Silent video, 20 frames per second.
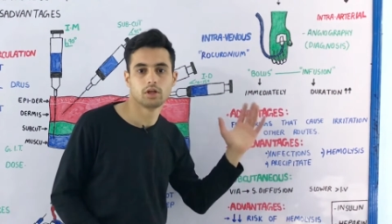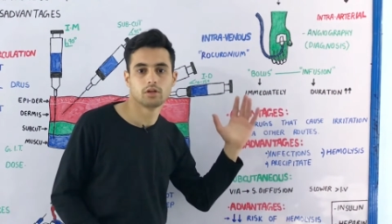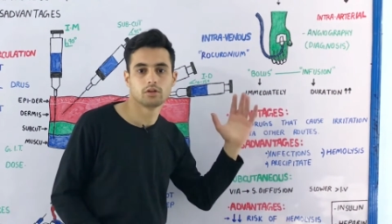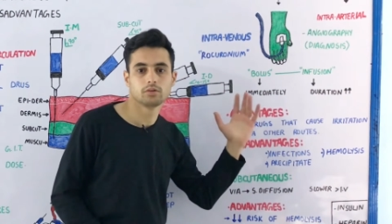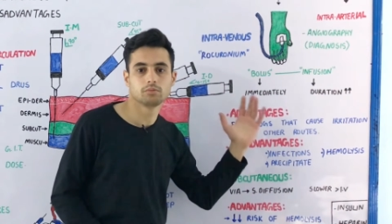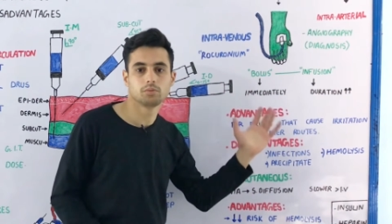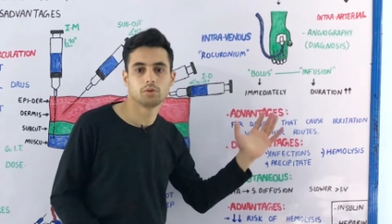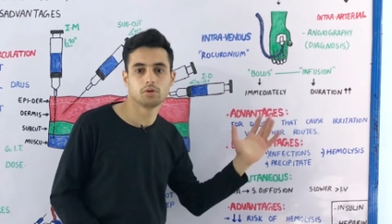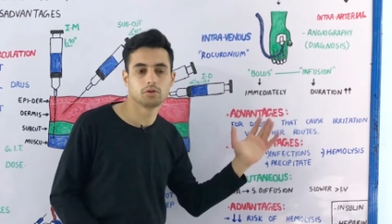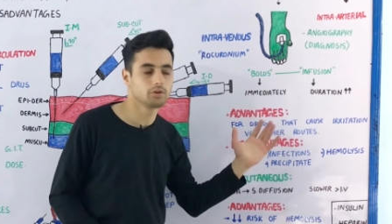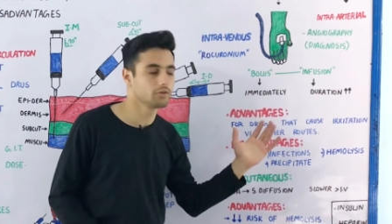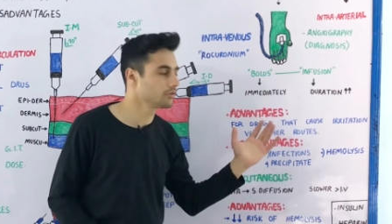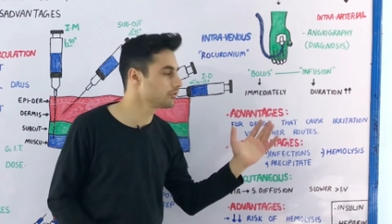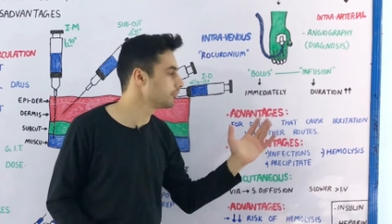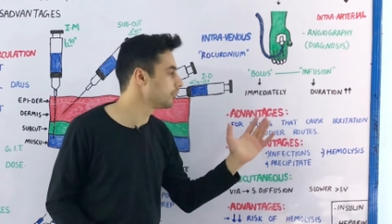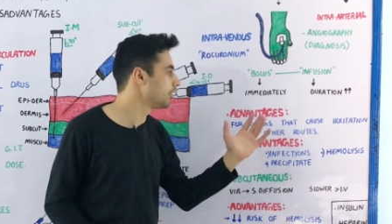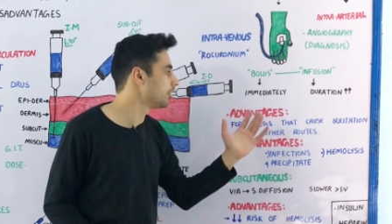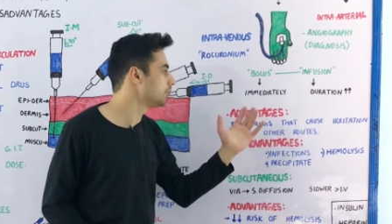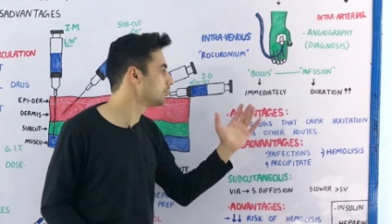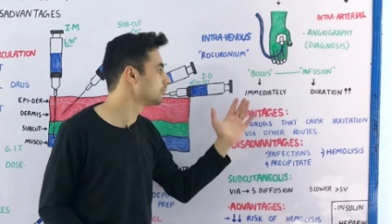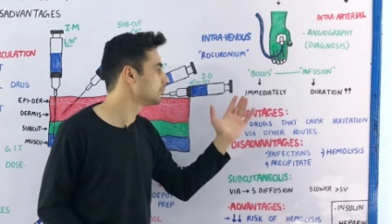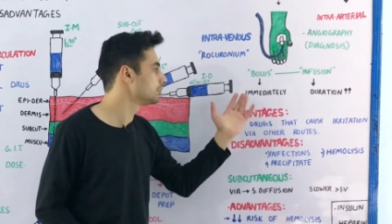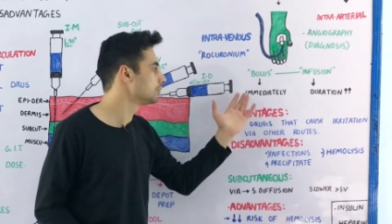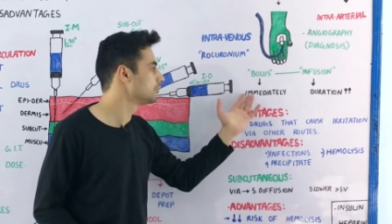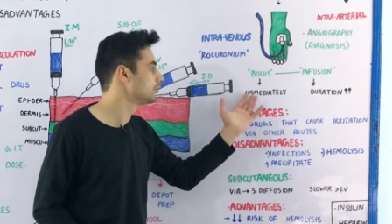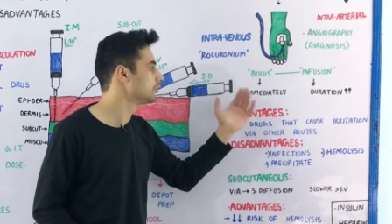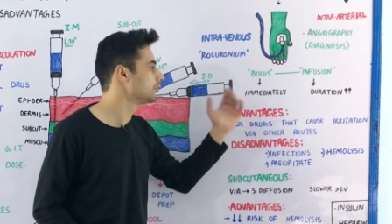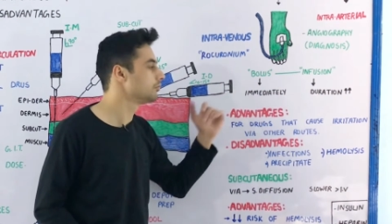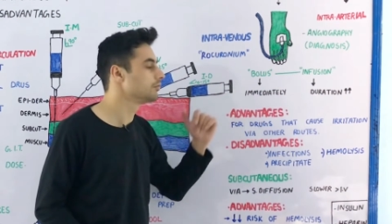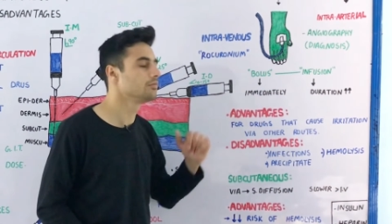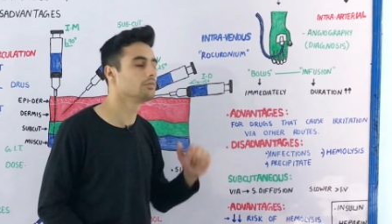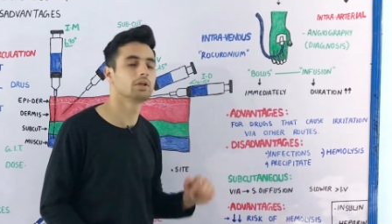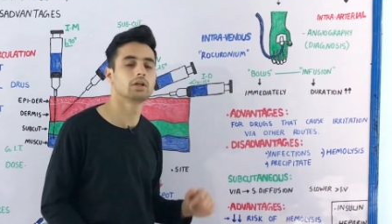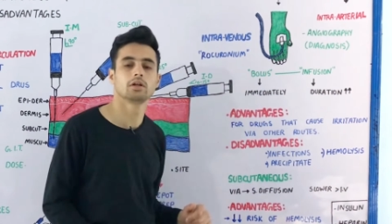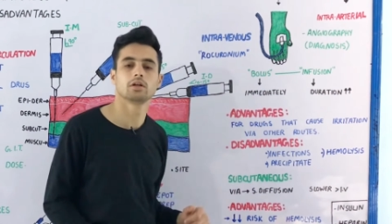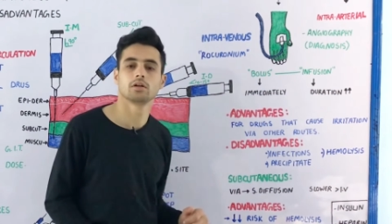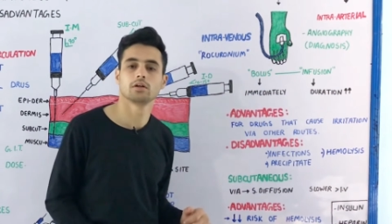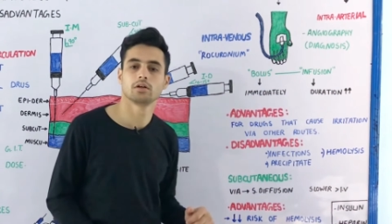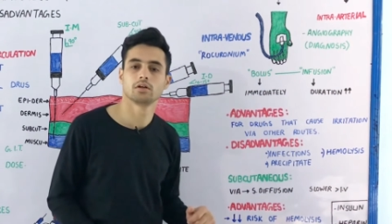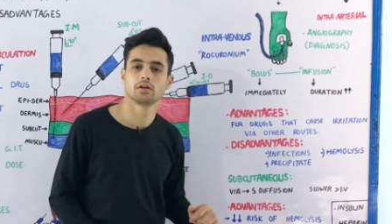The bolus form
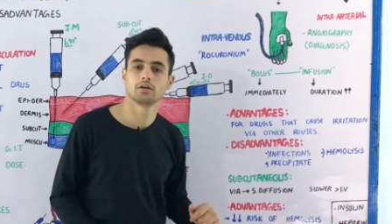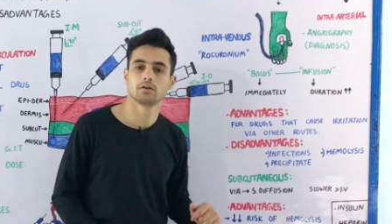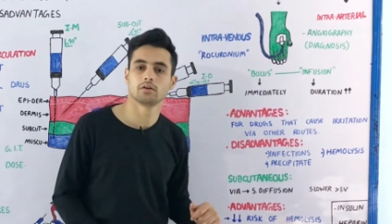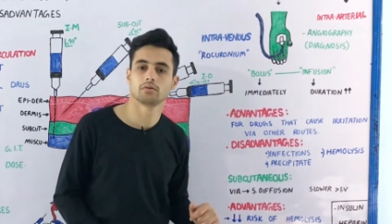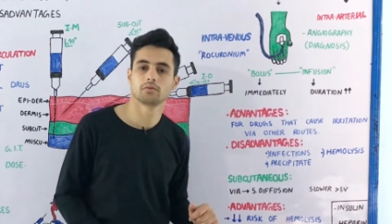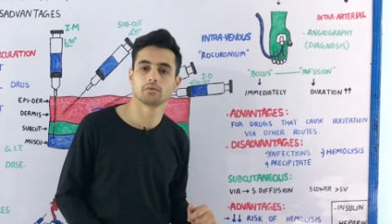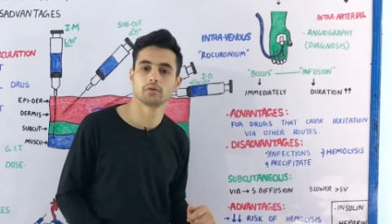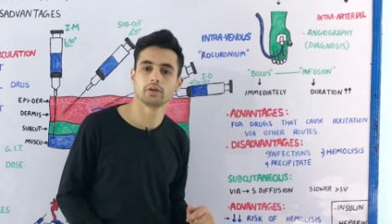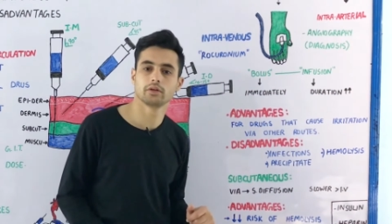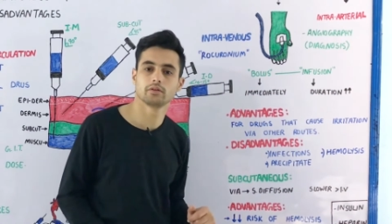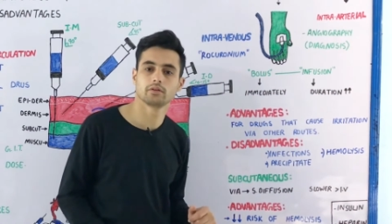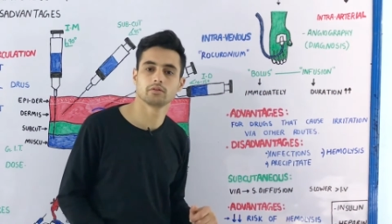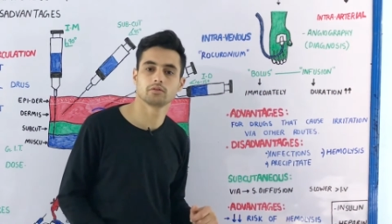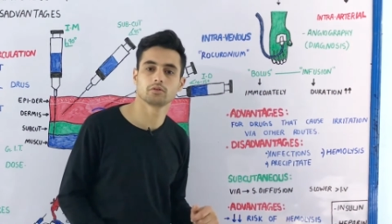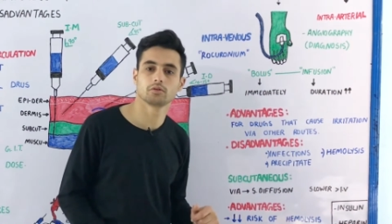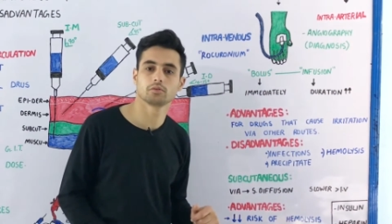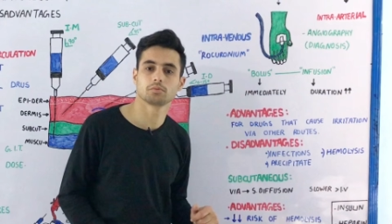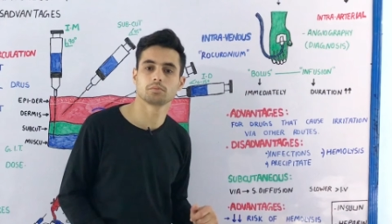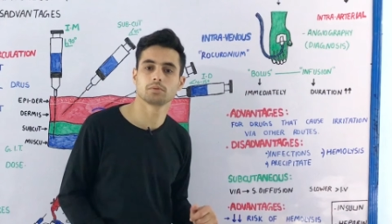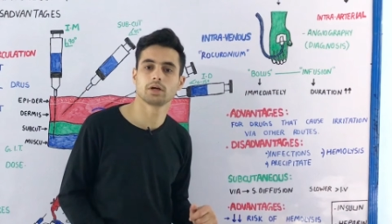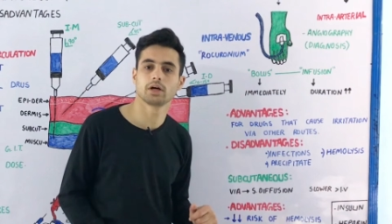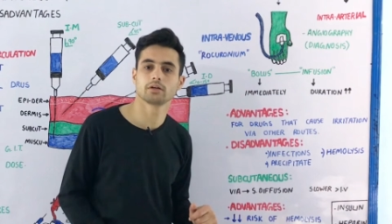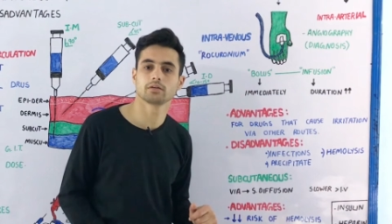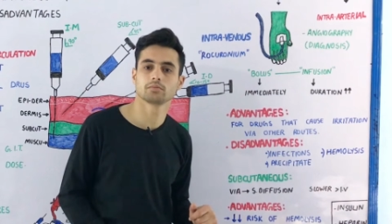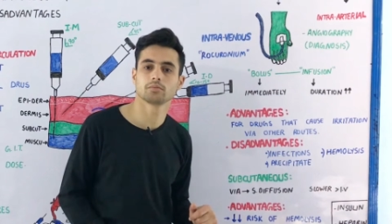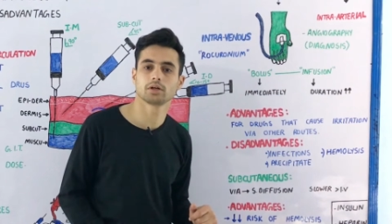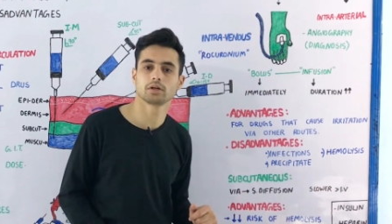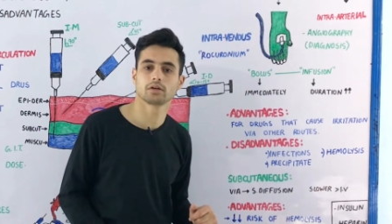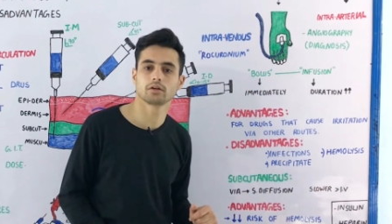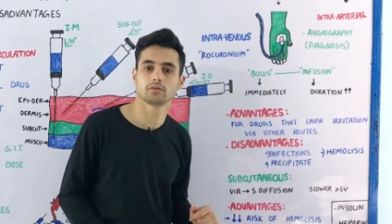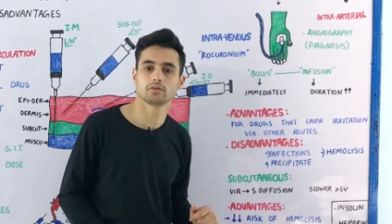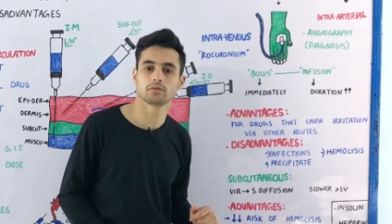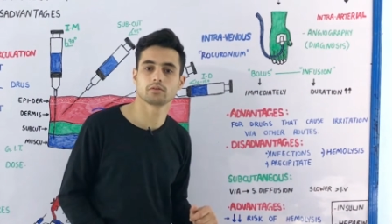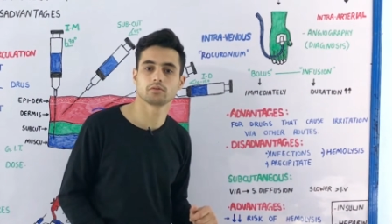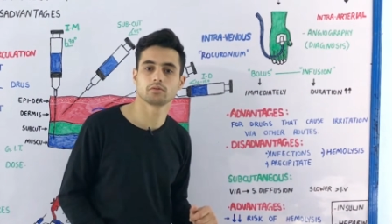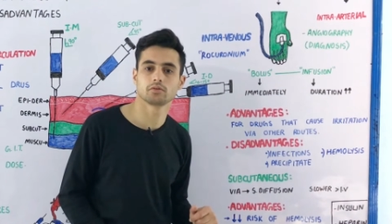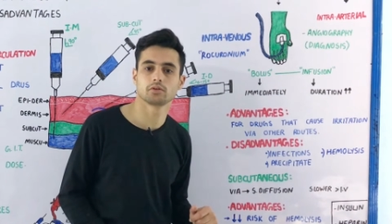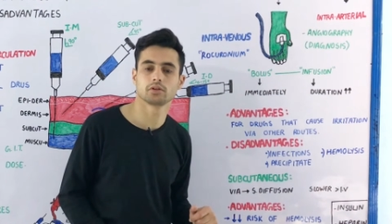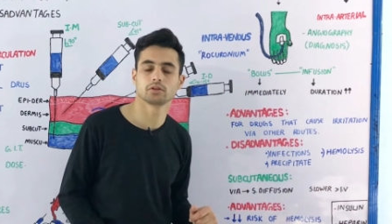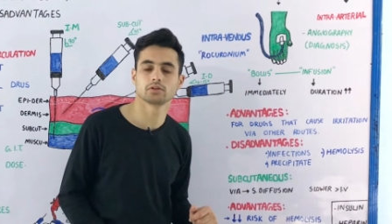raises your plasma
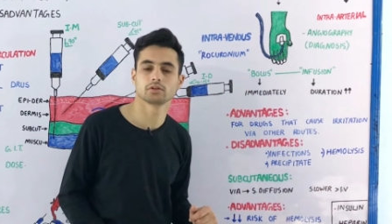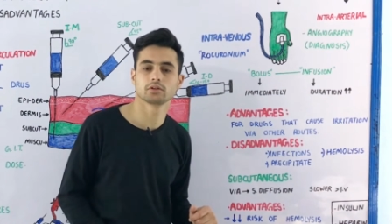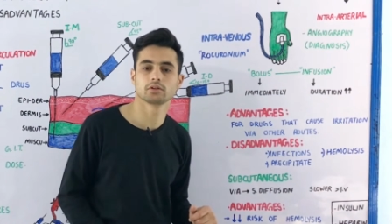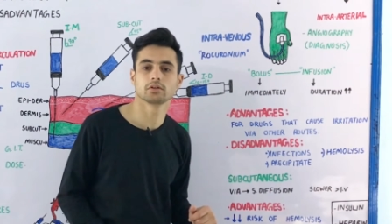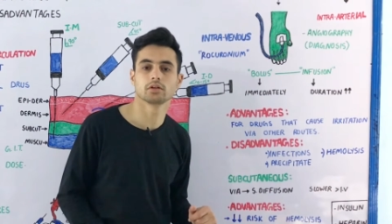concentration